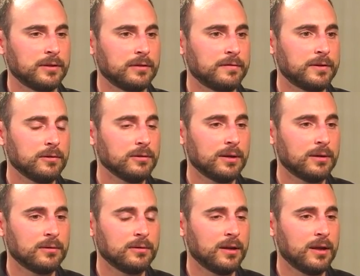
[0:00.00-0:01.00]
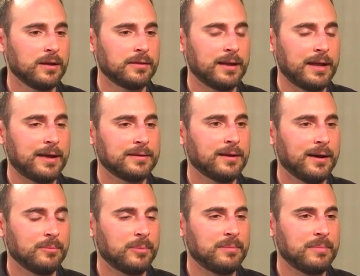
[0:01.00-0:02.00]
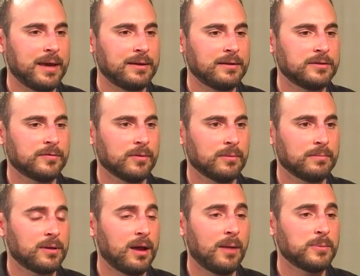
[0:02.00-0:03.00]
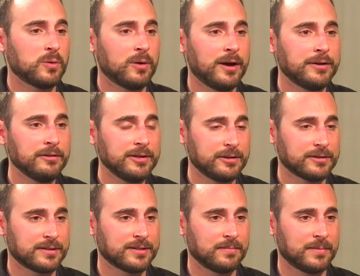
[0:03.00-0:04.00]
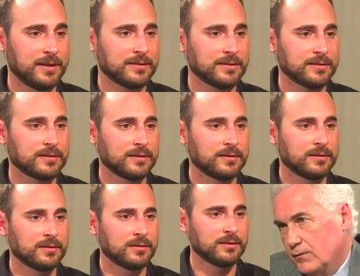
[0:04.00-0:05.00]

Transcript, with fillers: Fuel load that had not been managed for up to 100 years in some cases. Yeah, when I was at the command